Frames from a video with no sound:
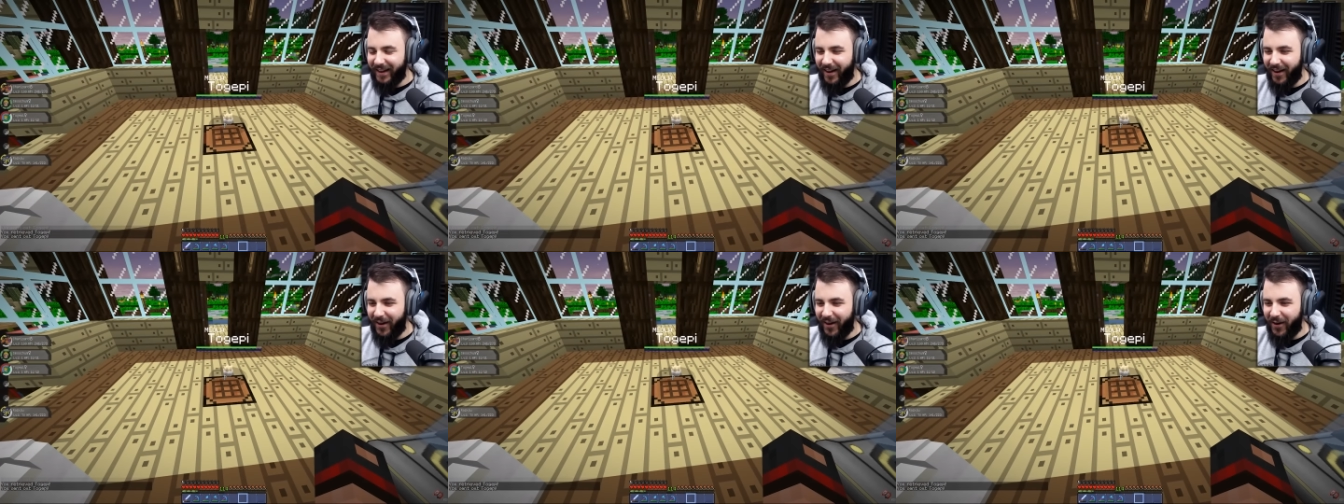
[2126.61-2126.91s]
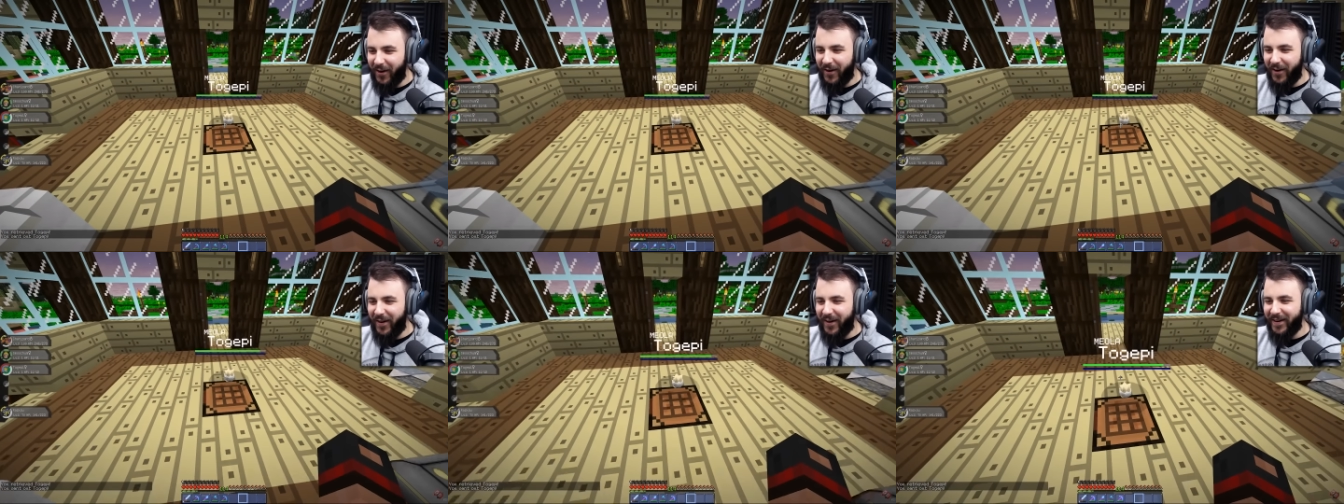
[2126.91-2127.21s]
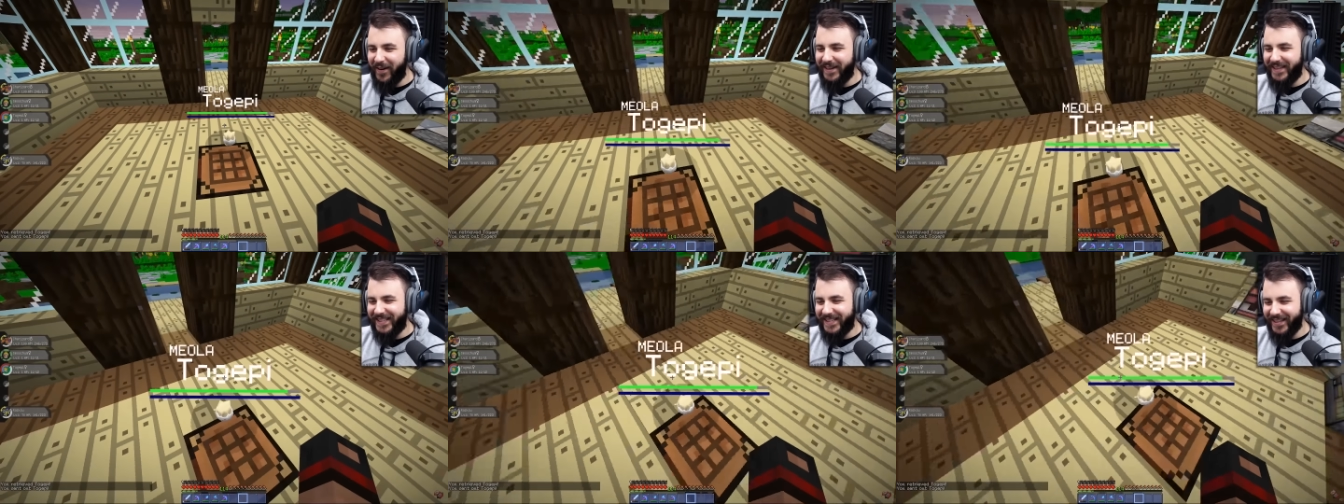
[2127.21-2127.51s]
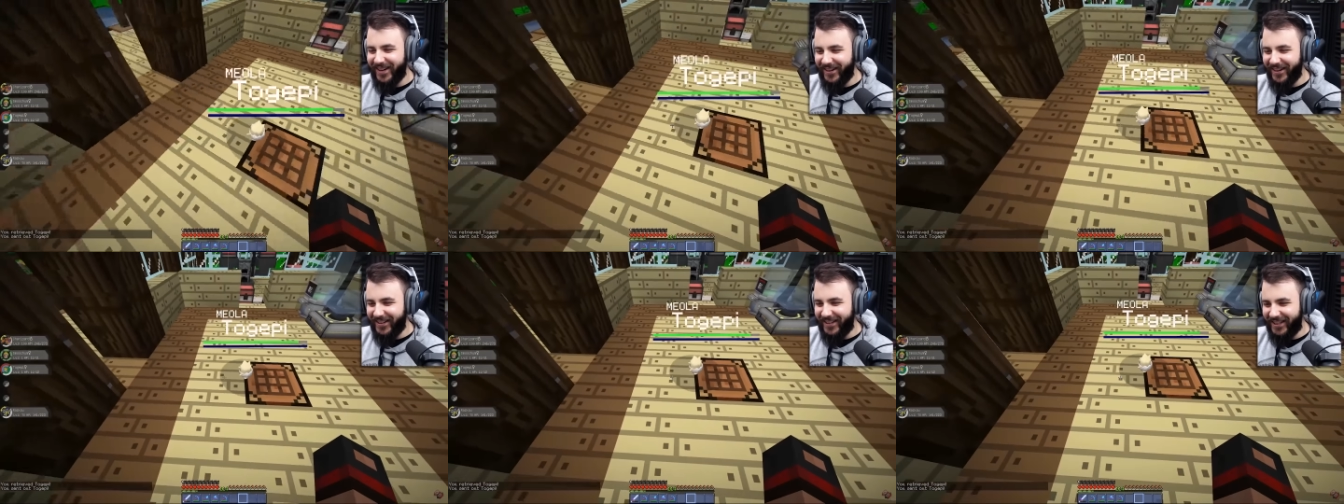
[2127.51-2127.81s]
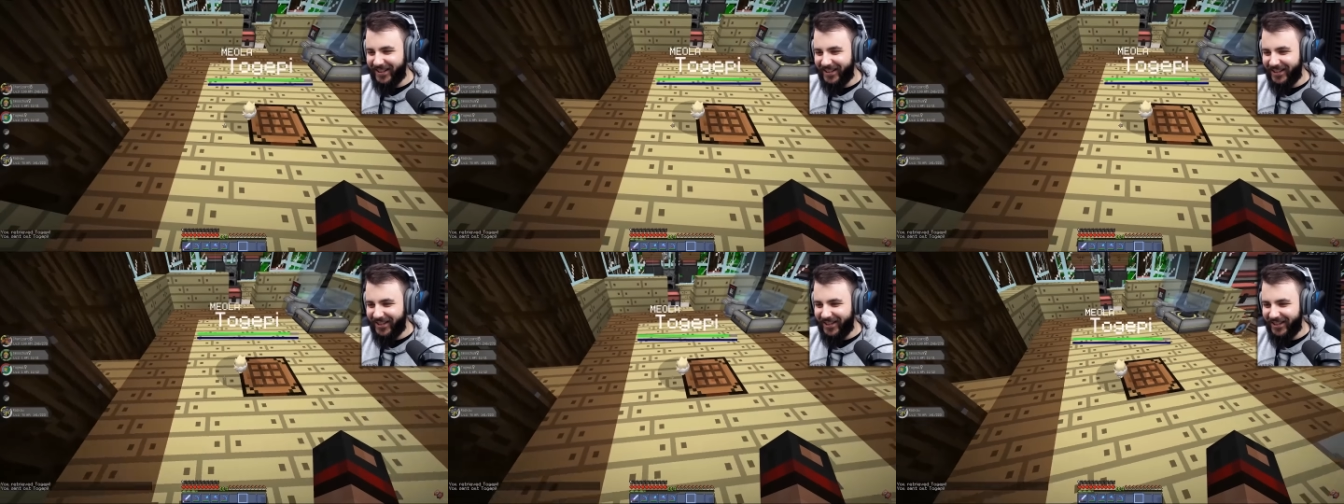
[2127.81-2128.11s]
Oh, he's so
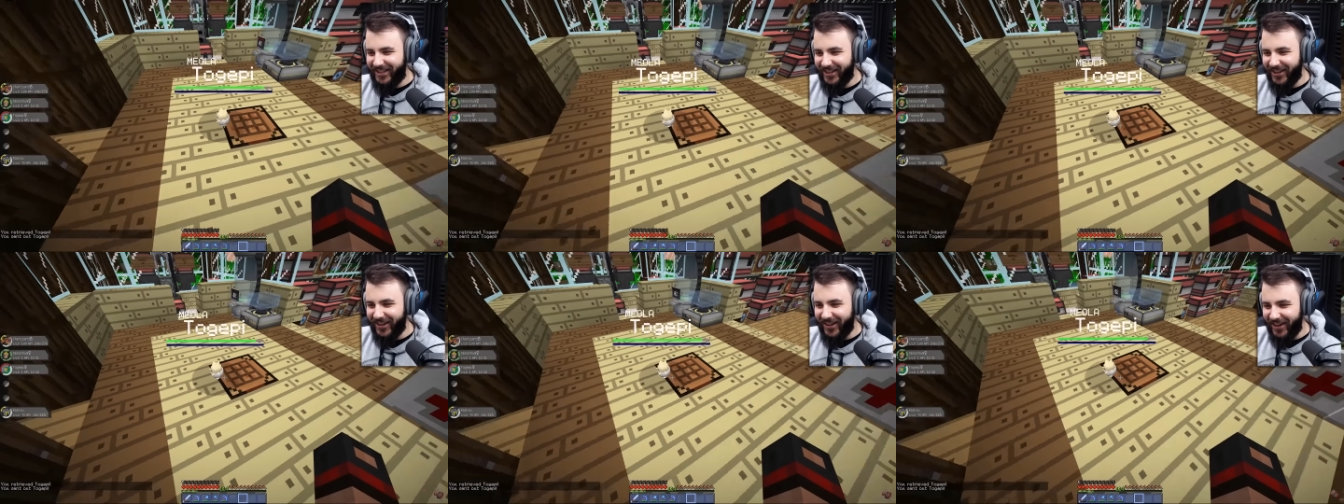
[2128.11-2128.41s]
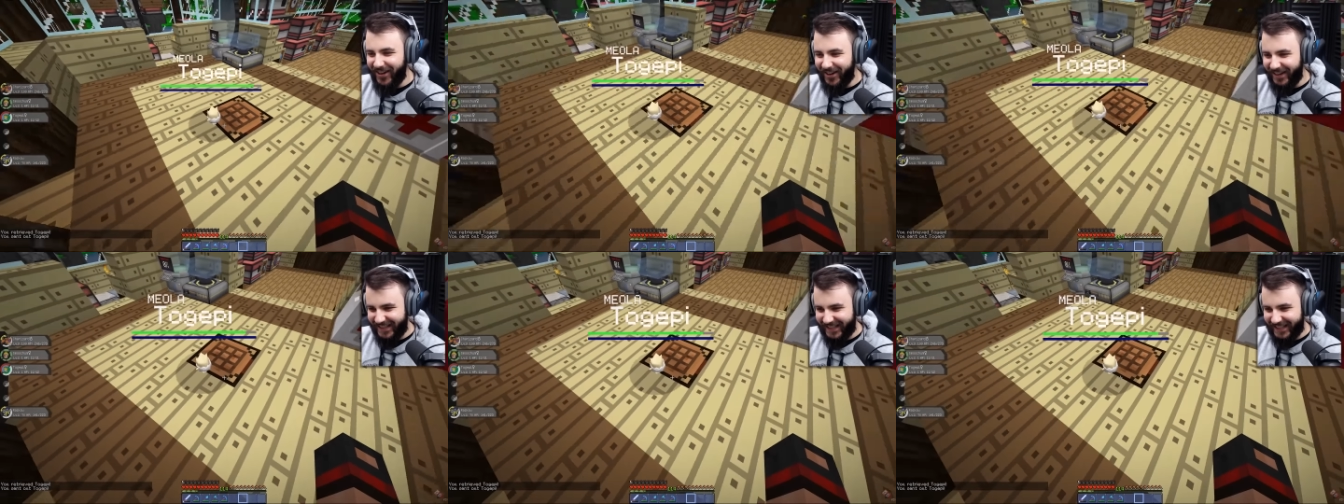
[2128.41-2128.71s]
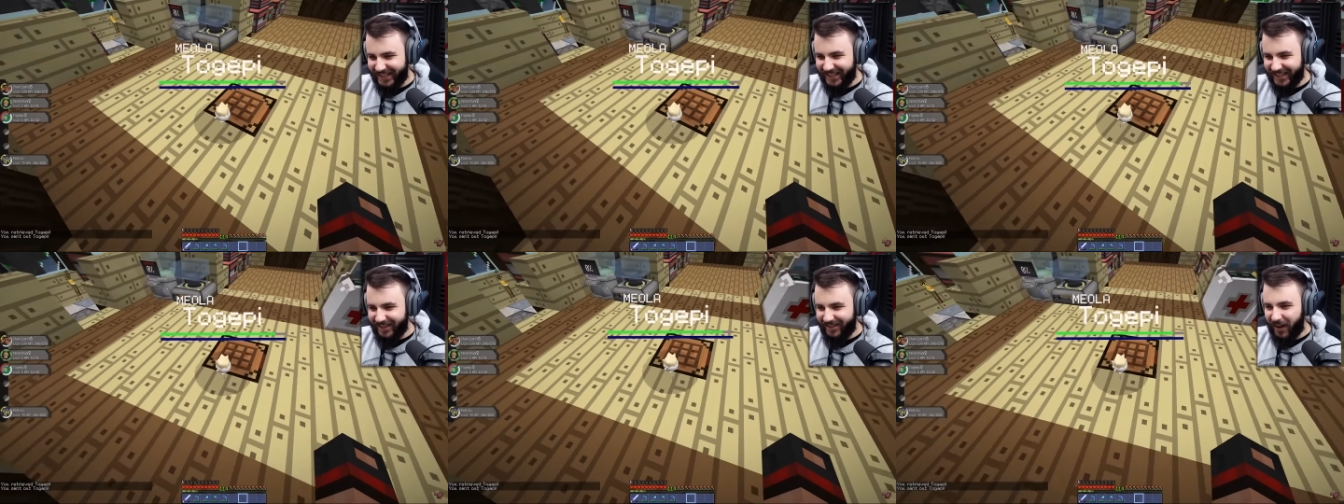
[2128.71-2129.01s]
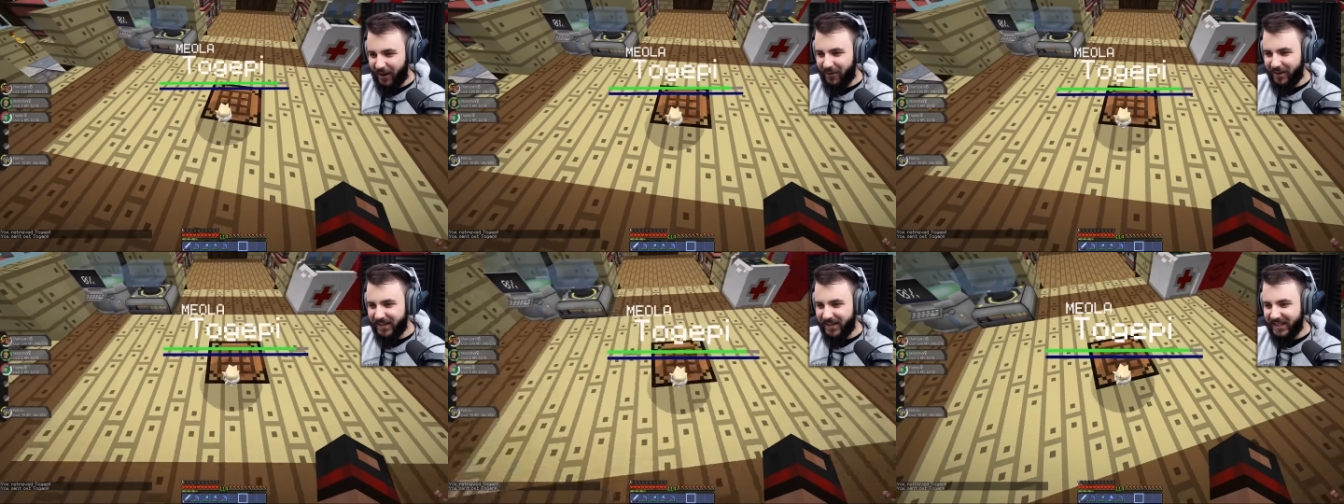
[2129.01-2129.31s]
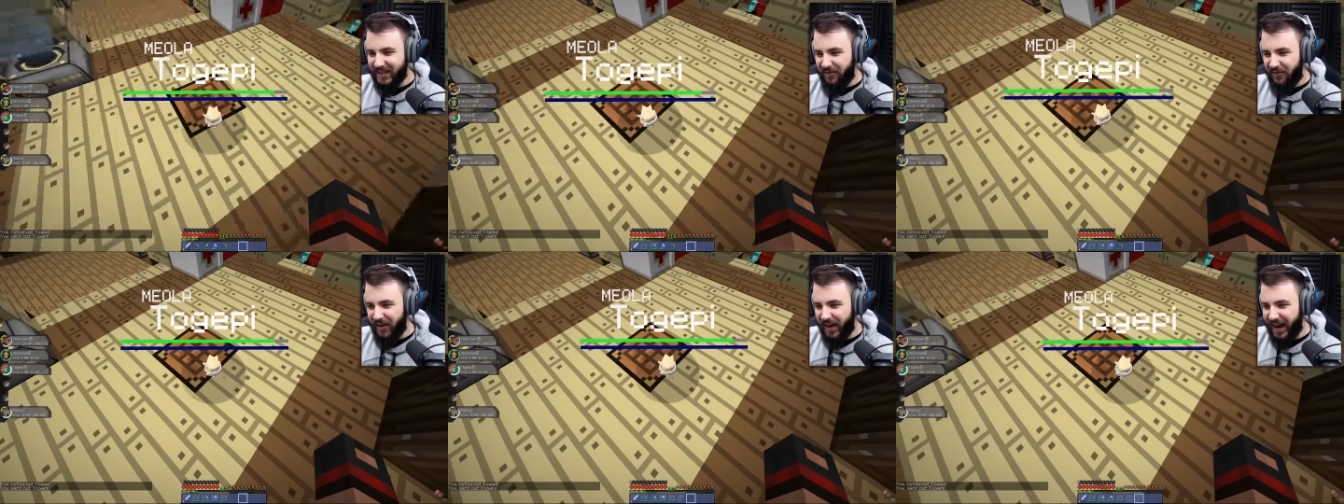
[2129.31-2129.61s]
cute. I want to
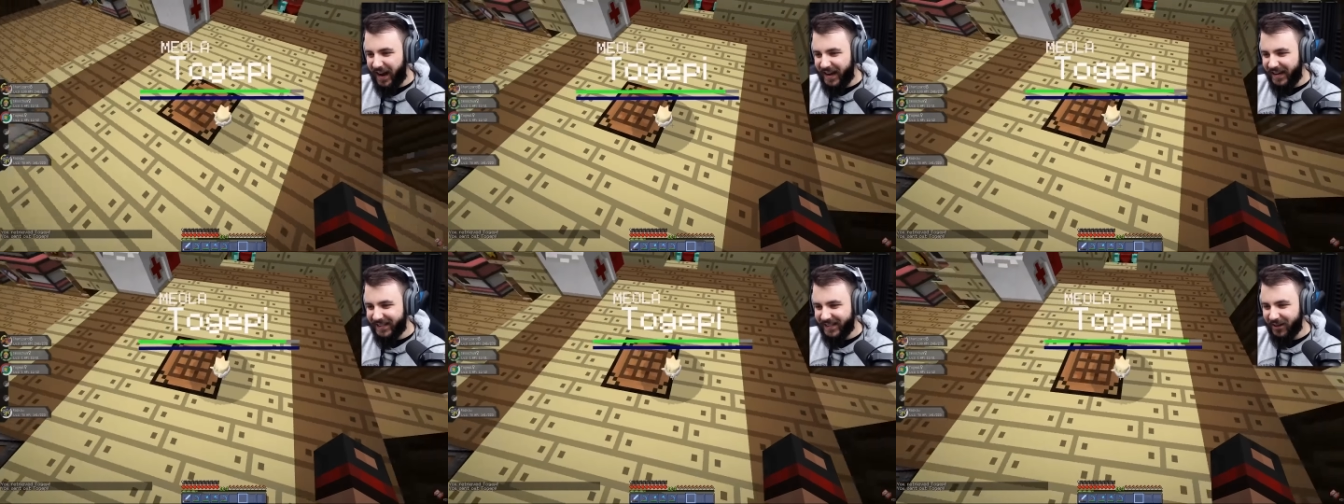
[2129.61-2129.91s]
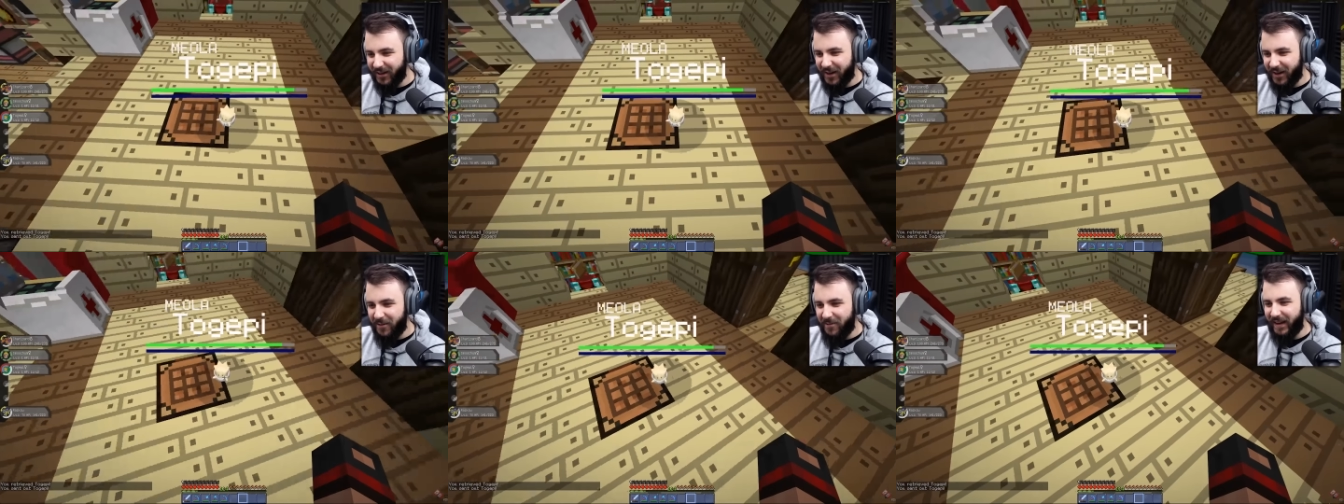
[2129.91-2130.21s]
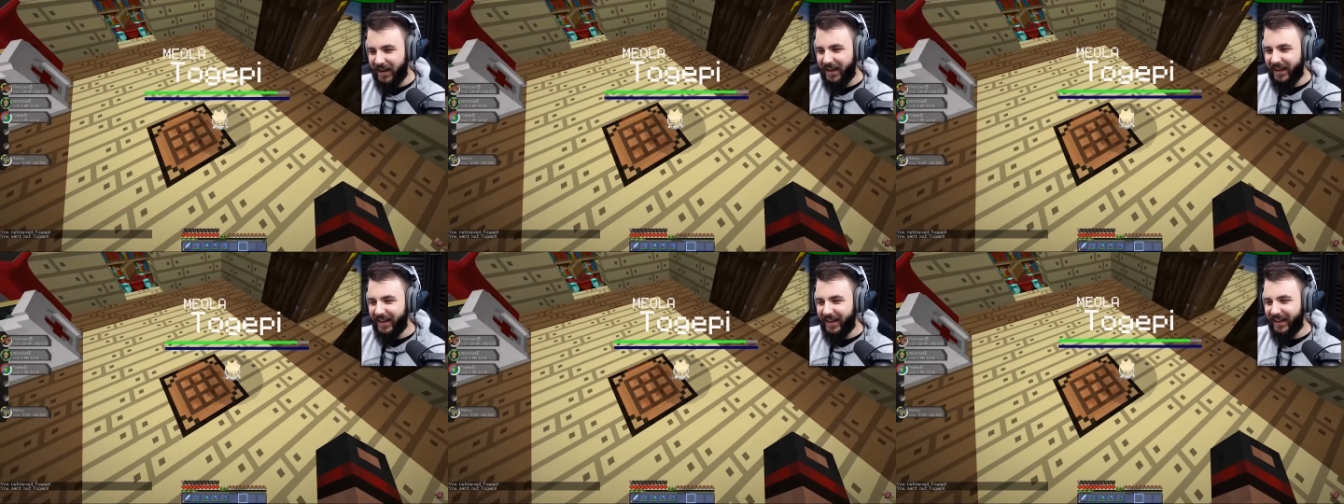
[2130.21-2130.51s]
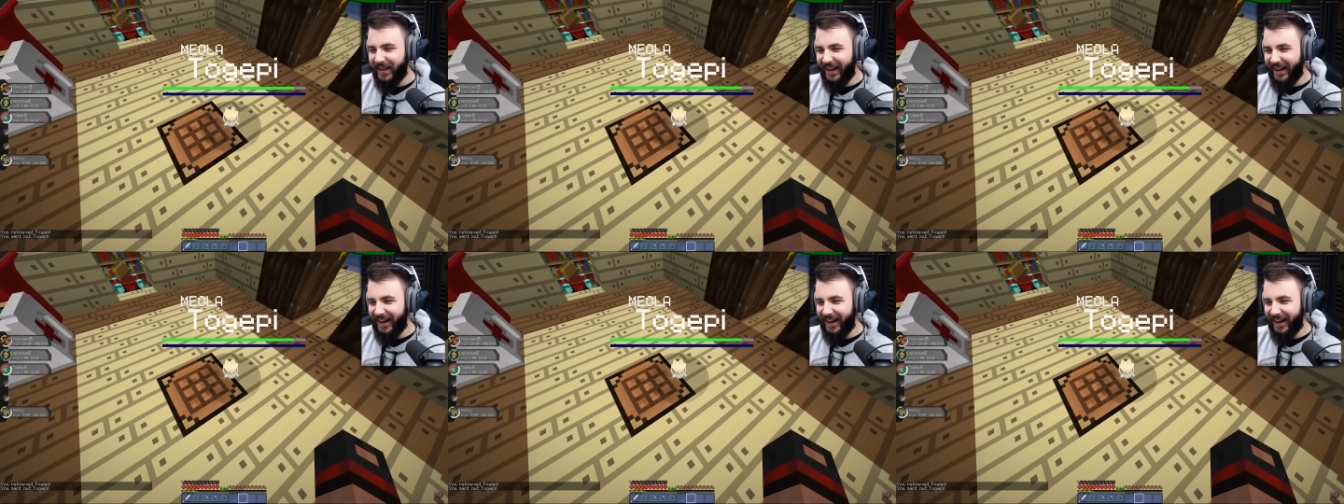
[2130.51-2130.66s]
see your face. Look at me.